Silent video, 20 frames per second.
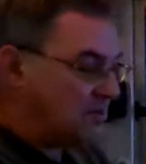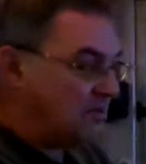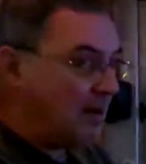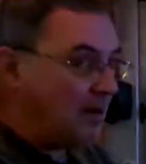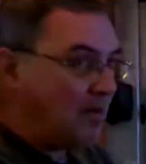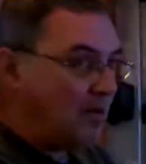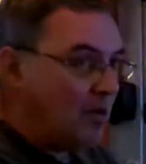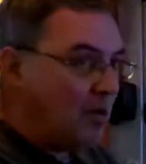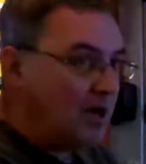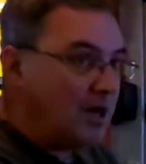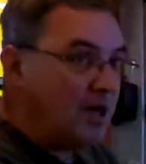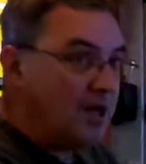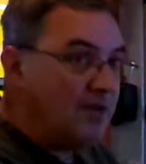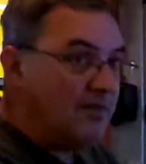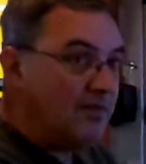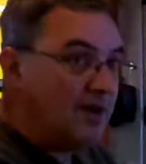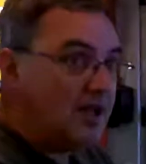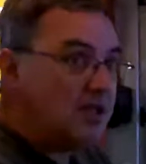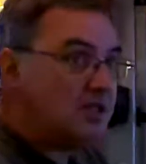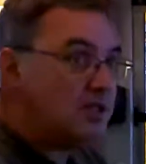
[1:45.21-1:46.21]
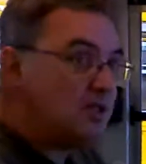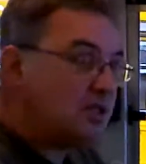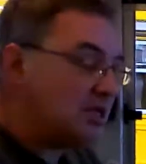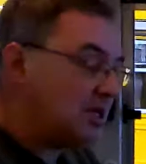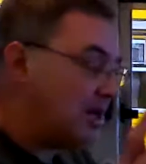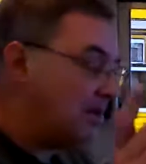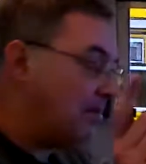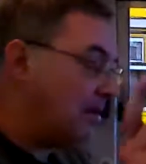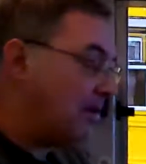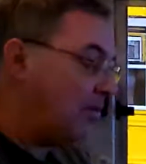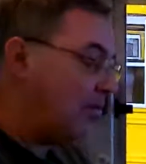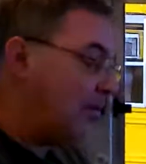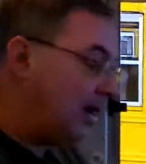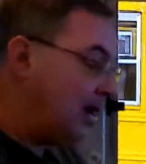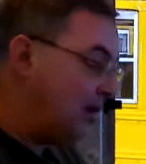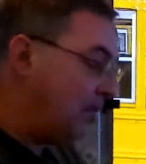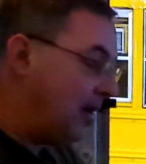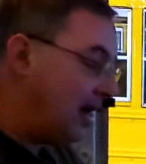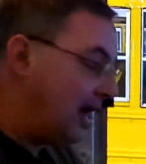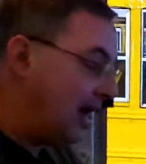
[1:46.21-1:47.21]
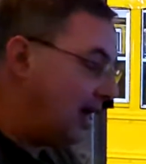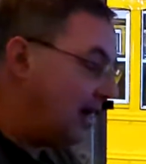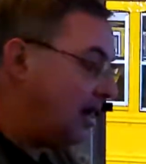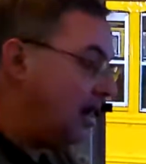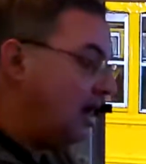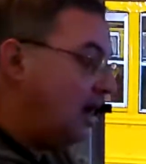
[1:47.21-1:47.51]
My warning devices are my wigwag,